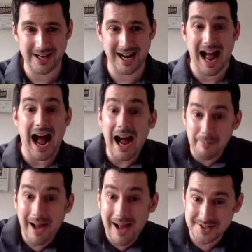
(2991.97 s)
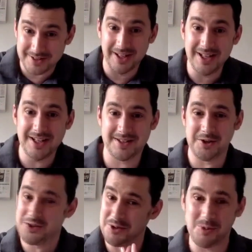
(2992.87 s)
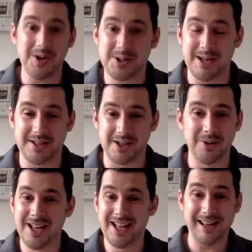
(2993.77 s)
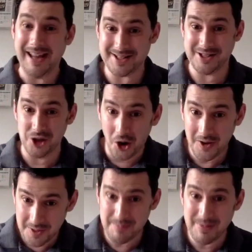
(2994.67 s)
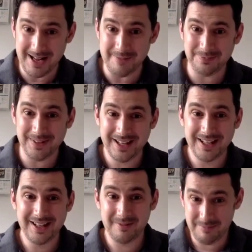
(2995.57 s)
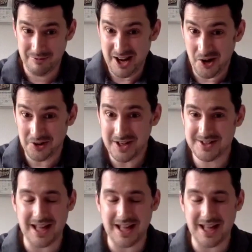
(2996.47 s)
And I personally, and customers we speak to, it's not at the minute, really honest.